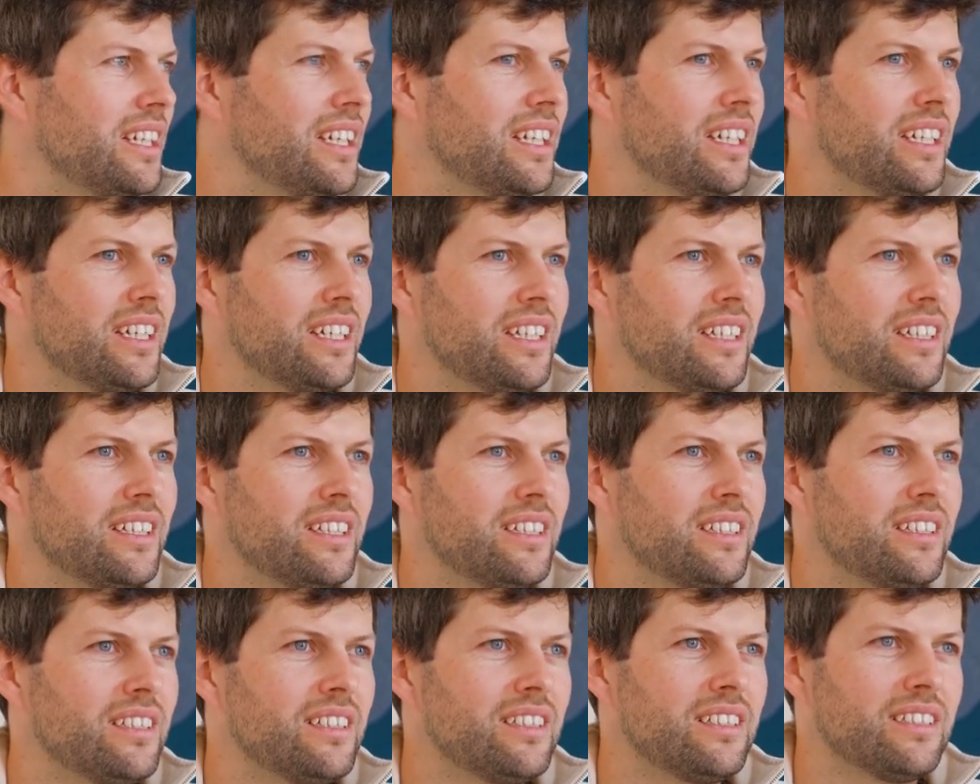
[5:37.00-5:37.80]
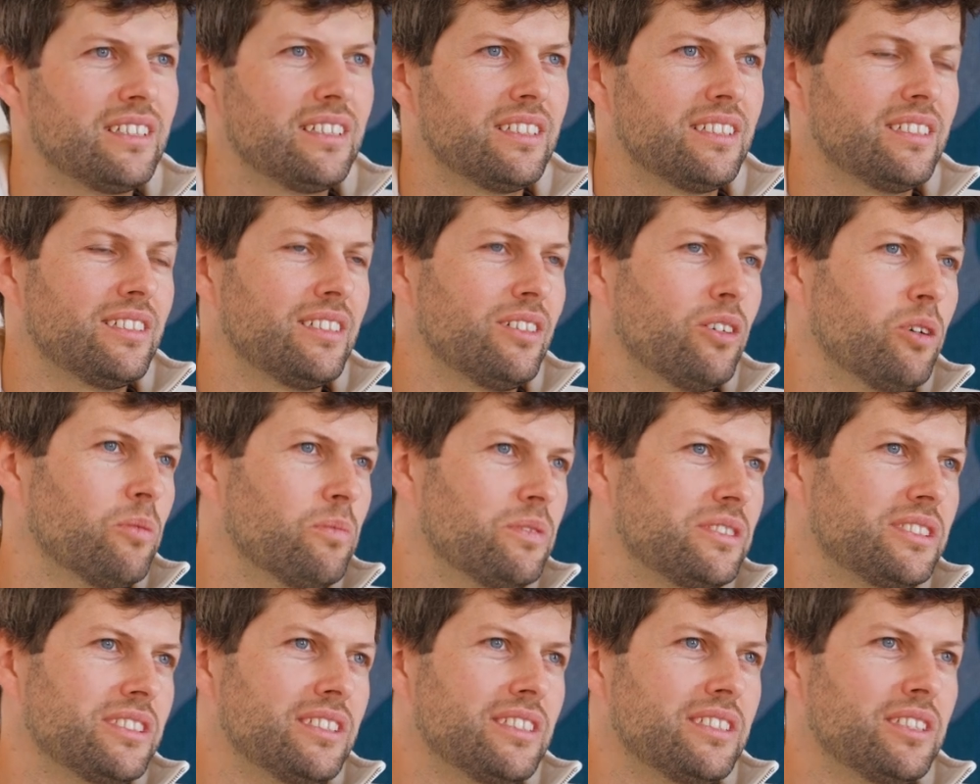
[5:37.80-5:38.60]
And uh,
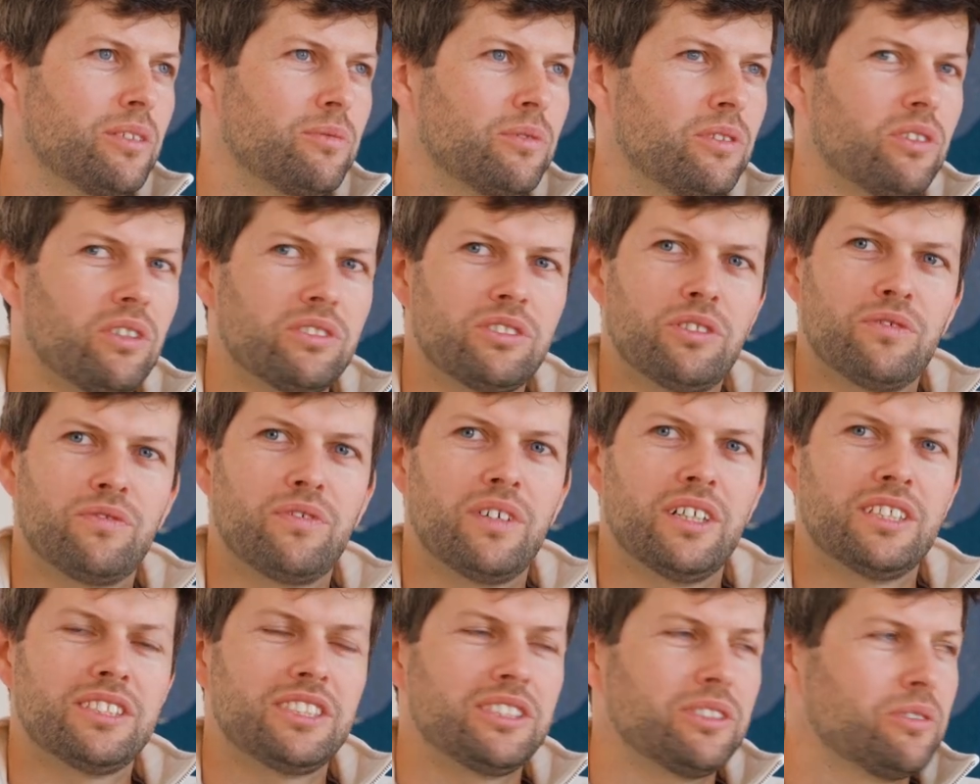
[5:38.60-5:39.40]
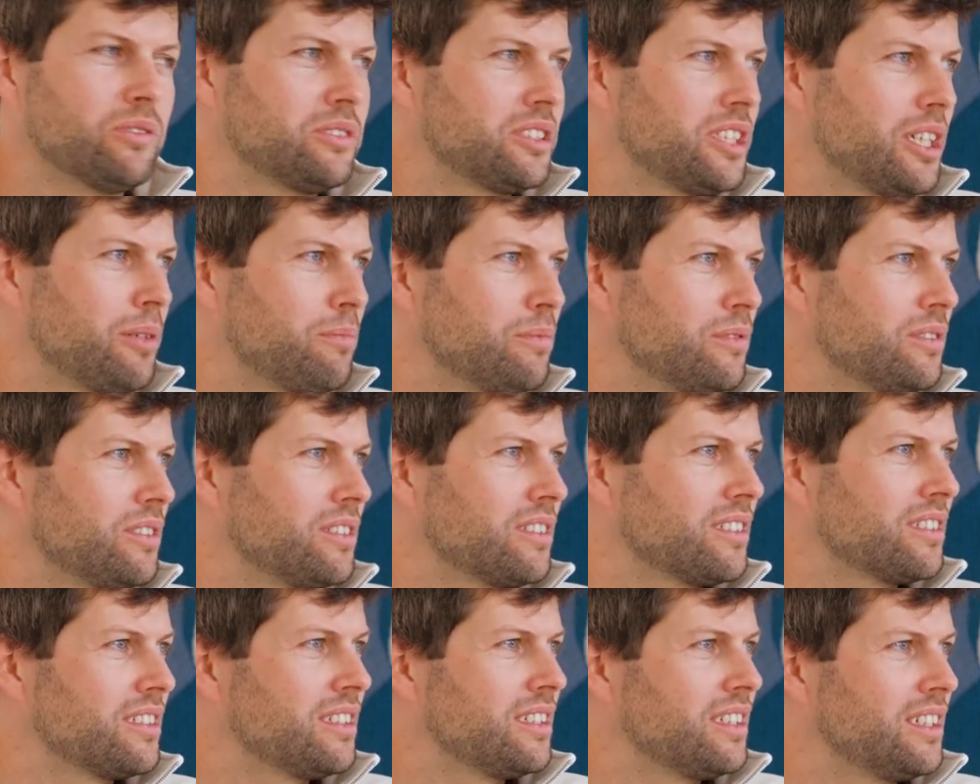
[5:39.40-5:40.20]
obviously there were a lot of ICOs
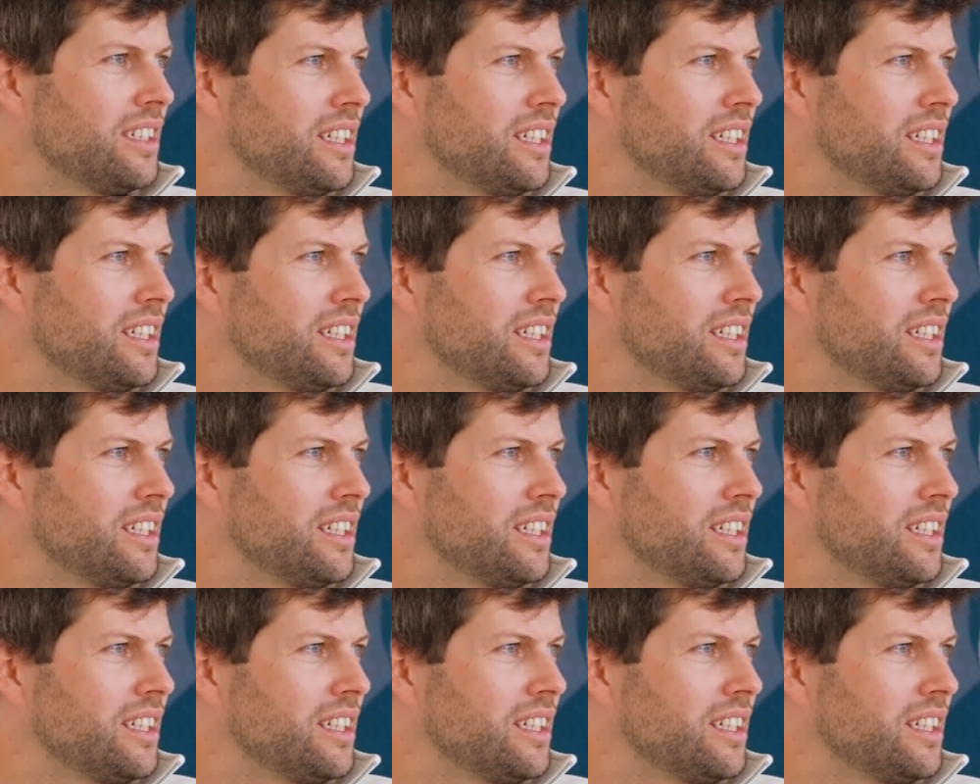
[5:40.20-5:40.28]
happening